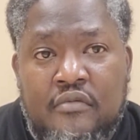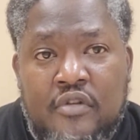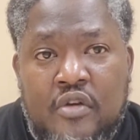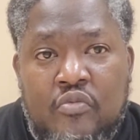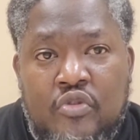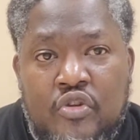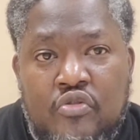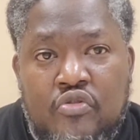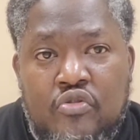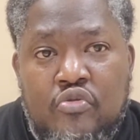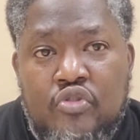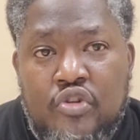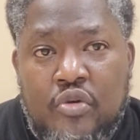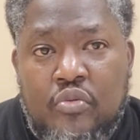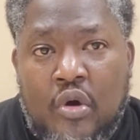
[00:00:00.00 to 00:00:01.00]
Because when you
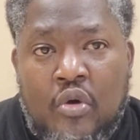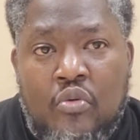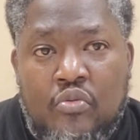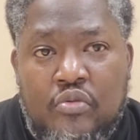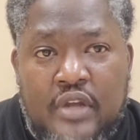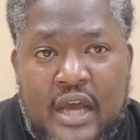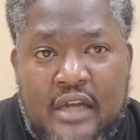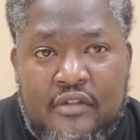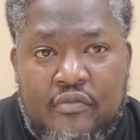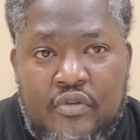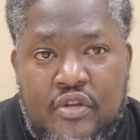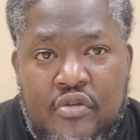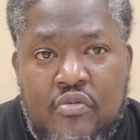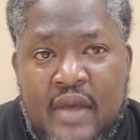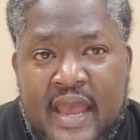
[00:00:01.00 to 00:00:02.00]
use your own
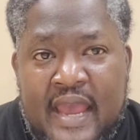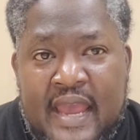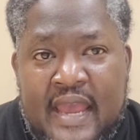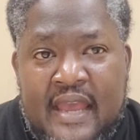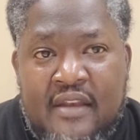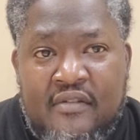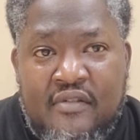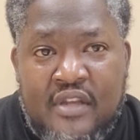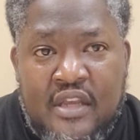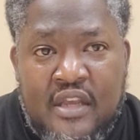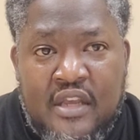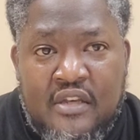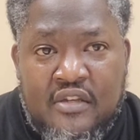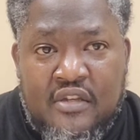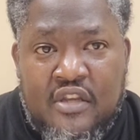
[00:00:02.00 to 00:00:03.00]
doctrine, you add
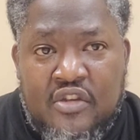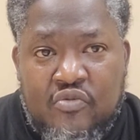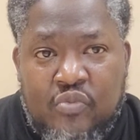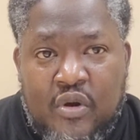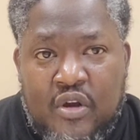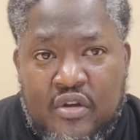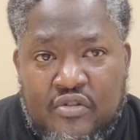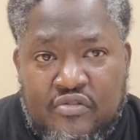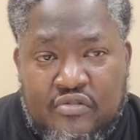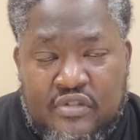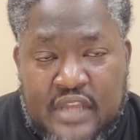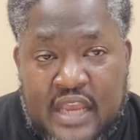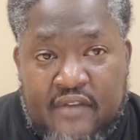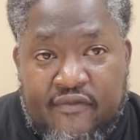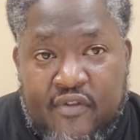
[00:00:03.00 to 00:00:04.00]
to his word,
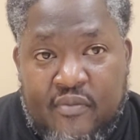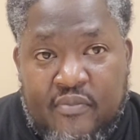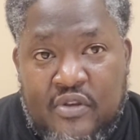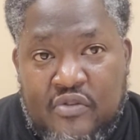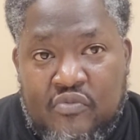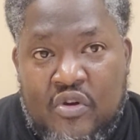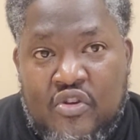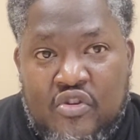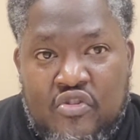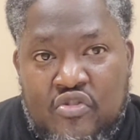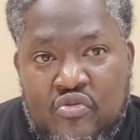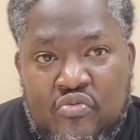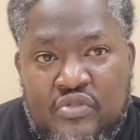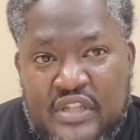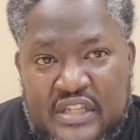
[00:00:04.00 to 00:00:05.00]
take from his word, you're
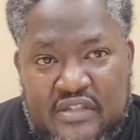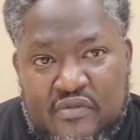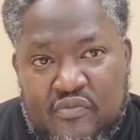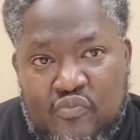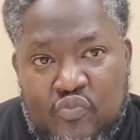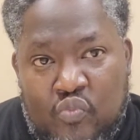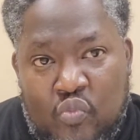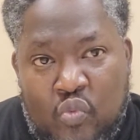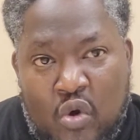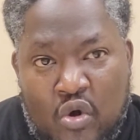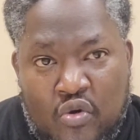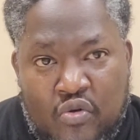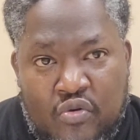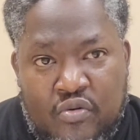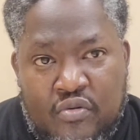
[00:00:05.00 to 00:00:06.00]
using his
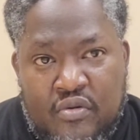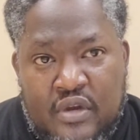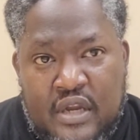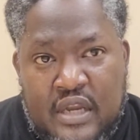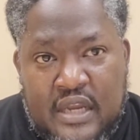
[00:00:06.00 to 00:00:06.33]
word,